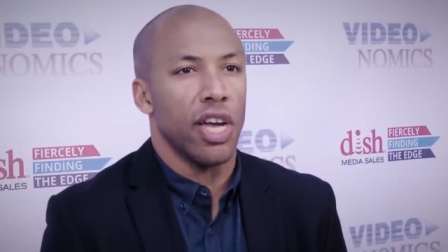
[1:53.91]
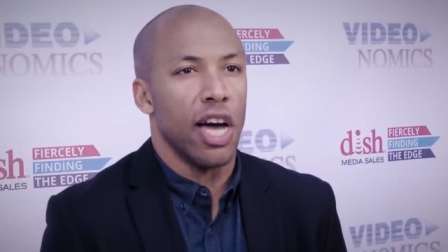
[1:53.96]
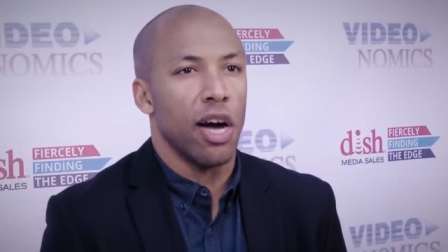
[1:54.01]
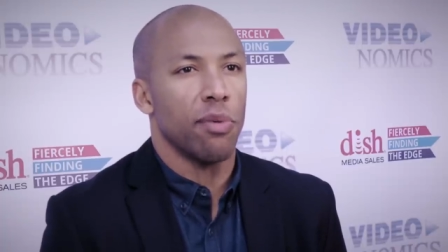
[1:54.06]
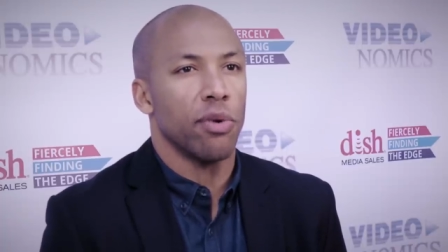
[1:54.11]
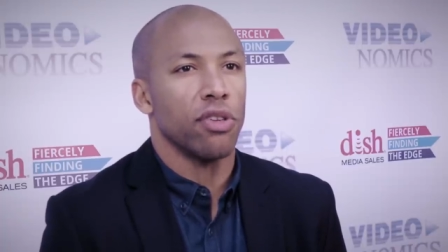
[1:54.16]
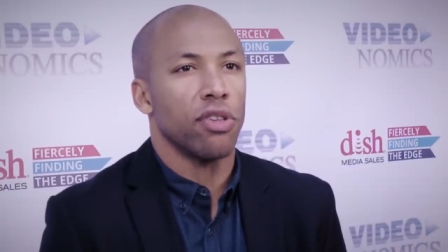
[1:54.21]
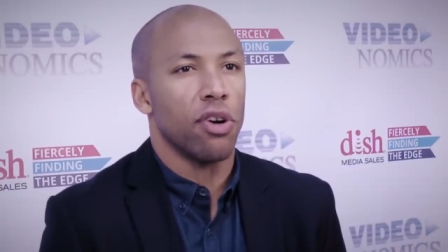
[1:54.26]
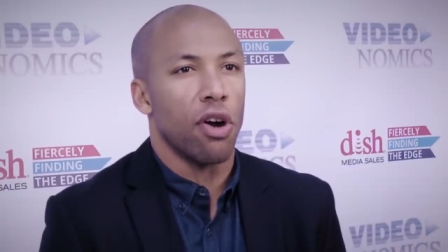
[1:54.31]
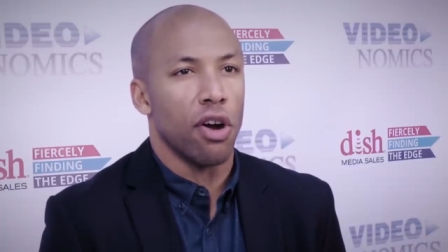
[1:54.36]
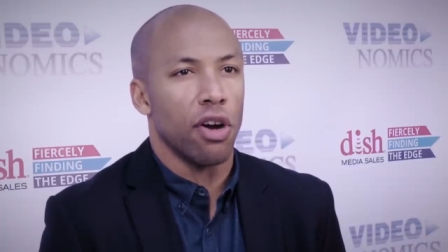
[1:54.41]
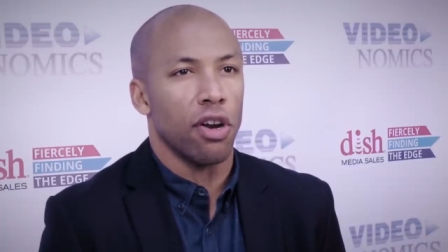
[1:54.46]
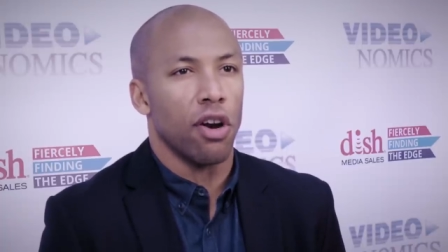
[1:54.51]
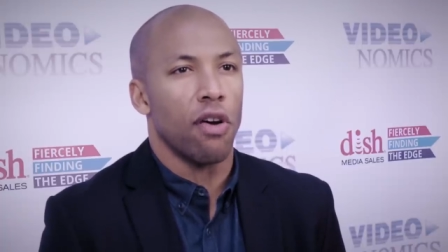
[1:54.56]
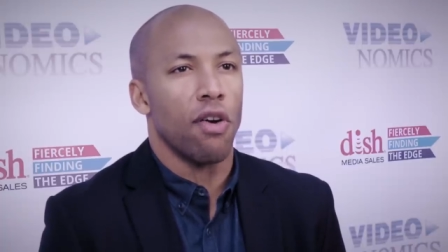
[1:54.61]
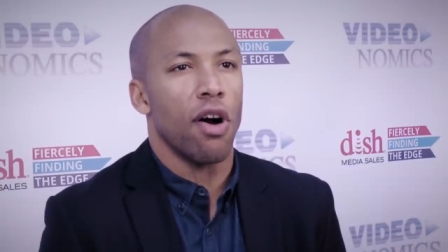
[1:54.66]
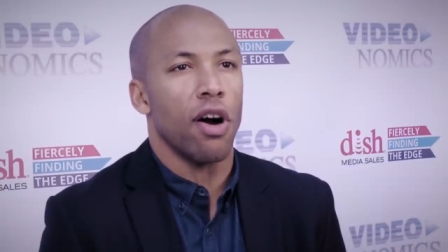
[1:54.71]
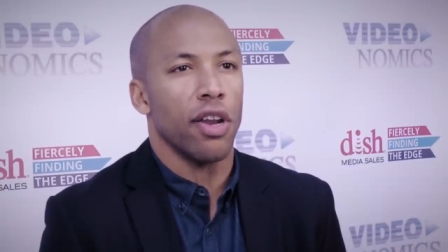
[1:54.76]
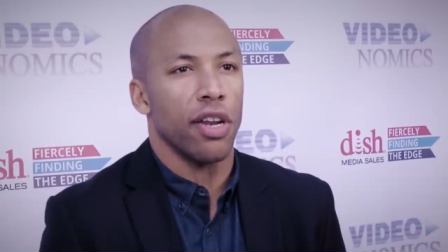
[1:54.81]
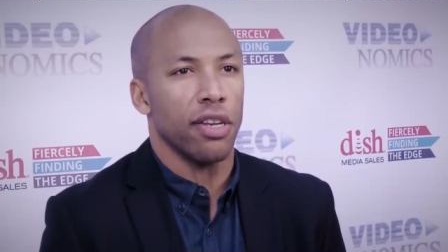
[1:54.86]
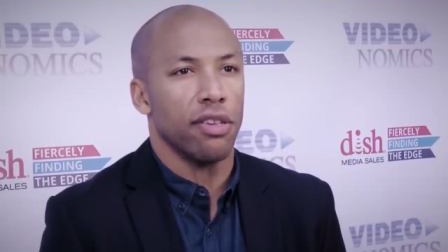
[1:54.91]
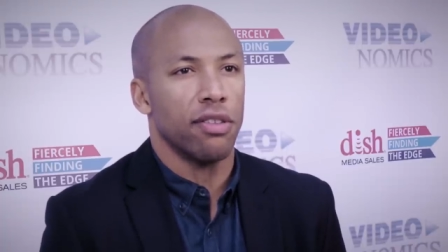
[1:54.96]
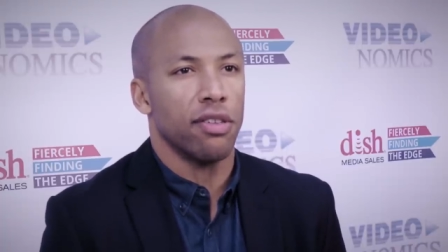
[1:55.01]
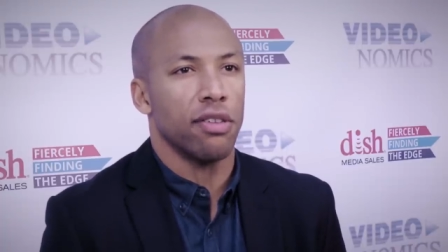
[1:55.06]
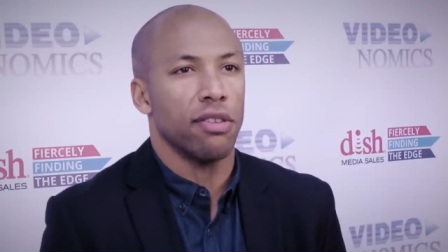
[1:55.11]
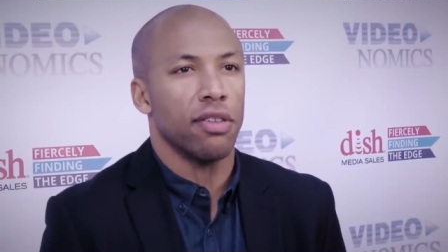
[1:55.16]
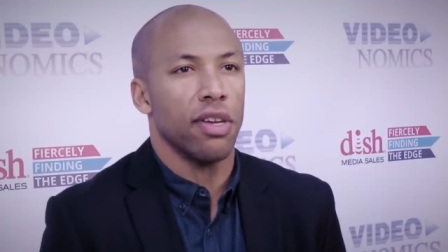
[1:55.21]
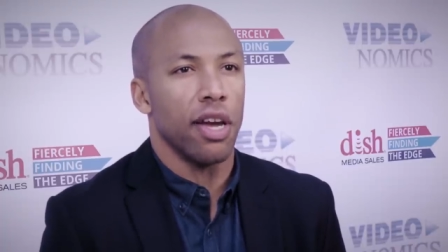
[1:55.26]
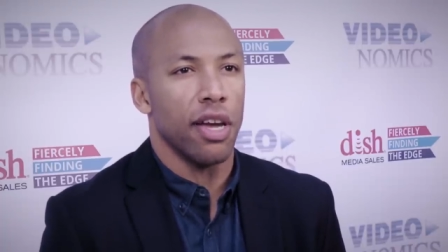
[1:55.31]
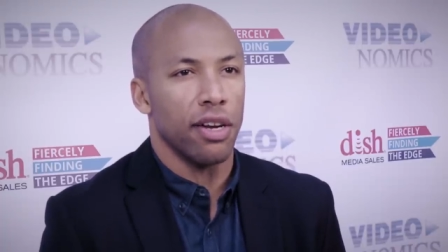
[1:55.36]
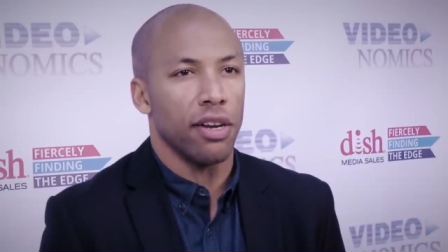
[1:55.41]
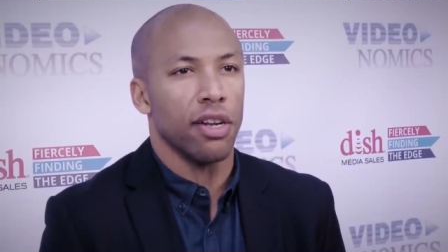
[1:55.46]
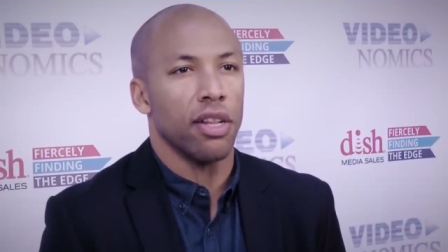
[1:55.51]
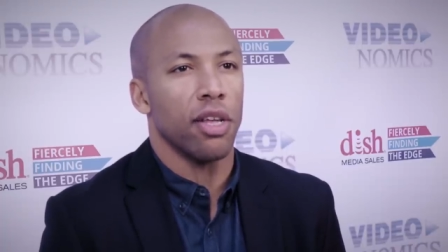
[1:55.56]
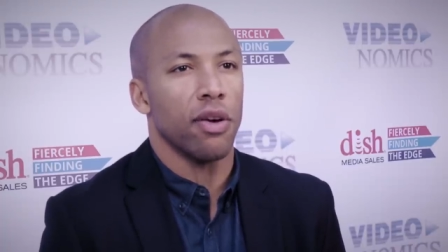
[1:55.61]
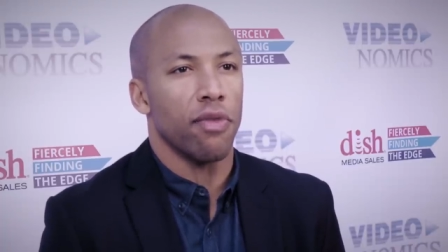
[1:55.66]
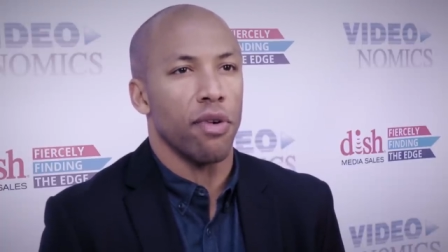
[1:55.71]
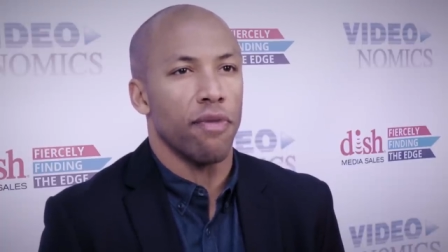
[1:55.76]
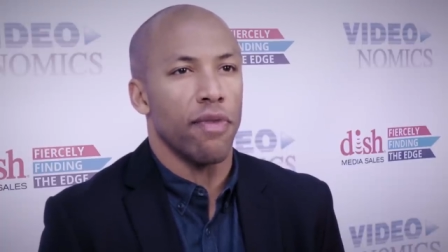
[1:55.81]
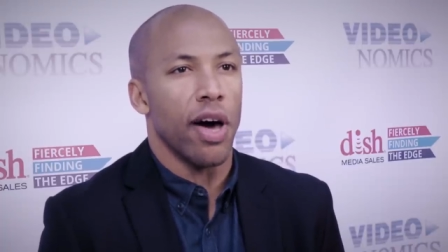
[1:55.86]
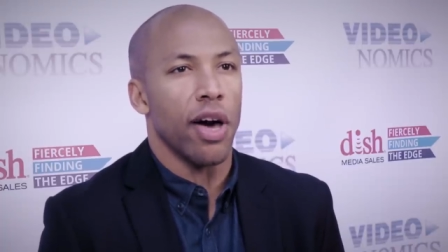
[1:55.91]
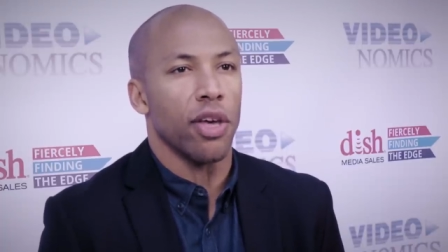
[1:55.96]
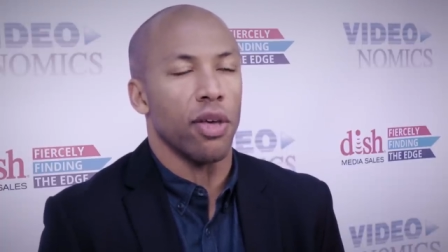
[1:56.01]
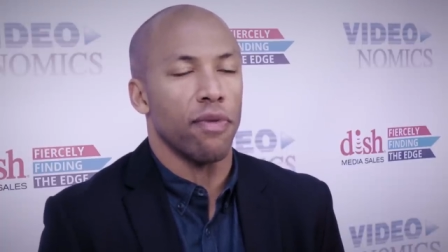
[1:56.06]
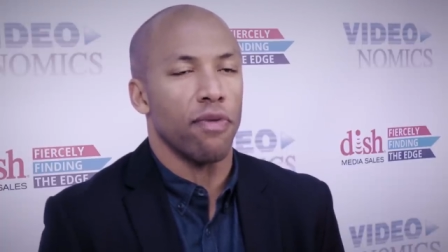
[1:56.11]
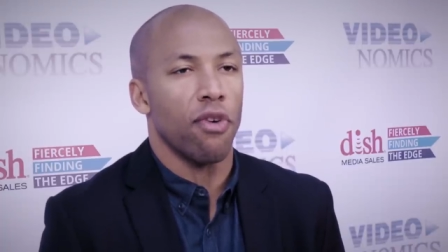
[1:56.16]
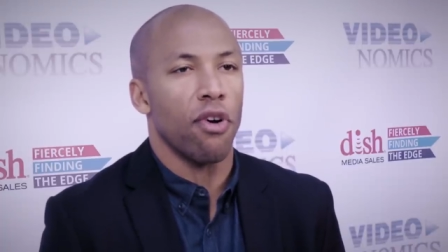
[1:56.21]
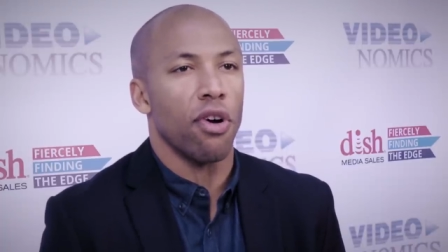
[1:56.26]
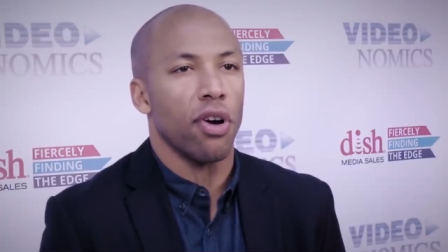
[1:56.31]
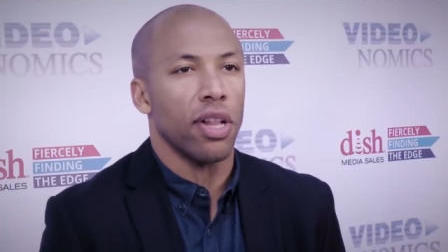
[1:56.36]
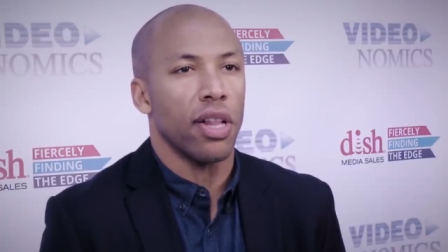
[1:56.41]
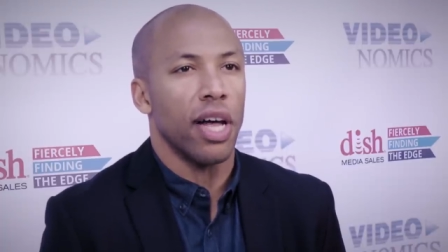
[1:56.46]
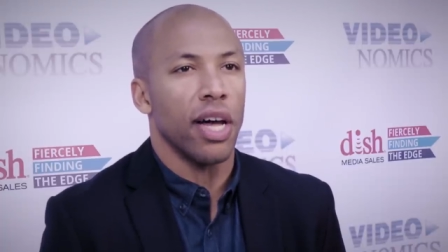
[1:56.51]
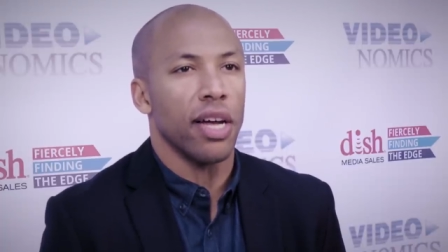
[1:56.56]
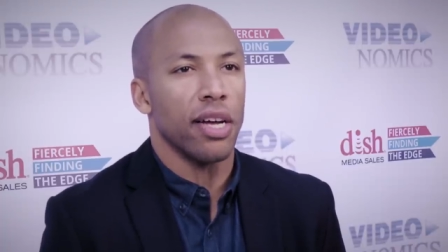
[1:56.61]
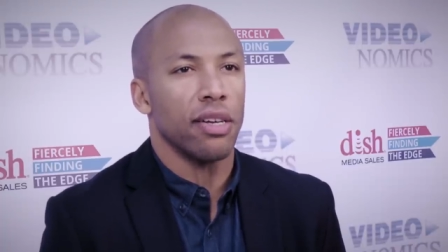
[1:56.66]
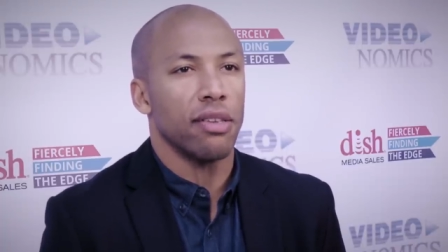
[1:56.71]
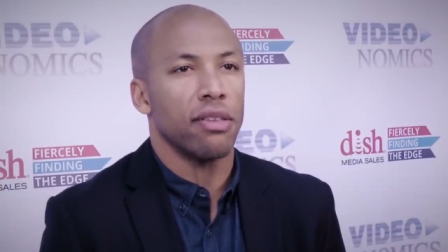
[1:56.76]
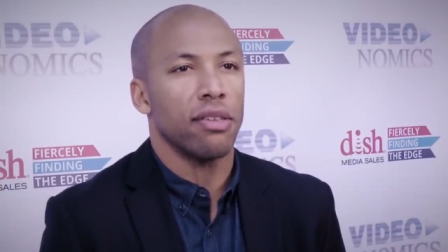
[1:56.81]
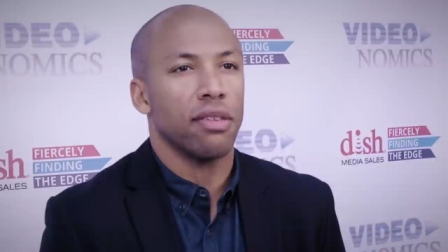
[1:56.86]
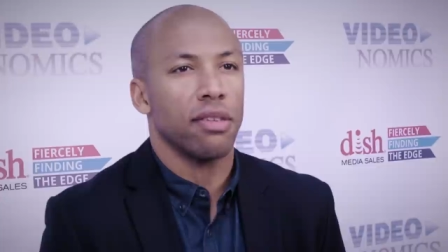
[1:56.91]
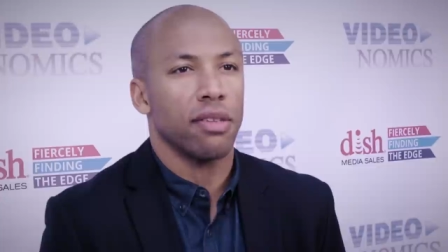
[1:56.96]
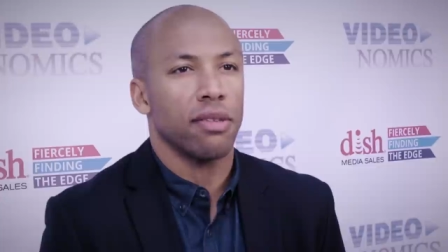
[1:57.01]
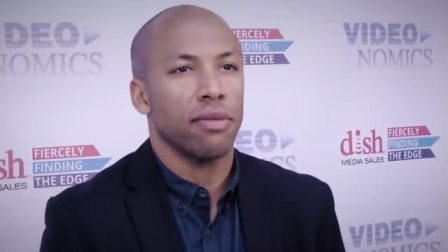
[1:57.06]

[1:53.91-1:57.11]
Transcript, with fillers: in how we target our audiences and deliver value for our clients